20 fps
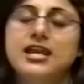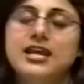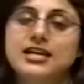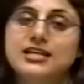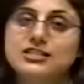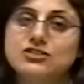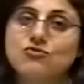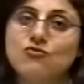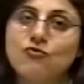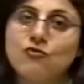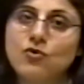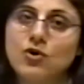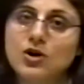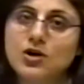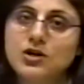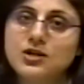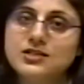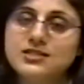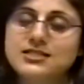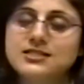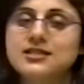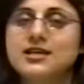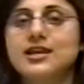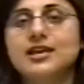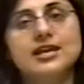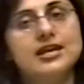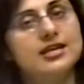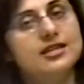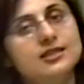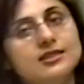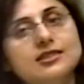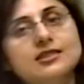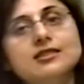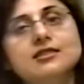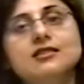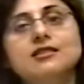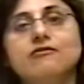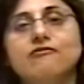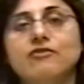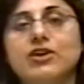It's worse
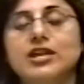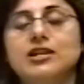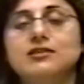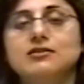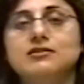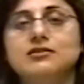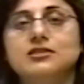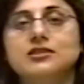when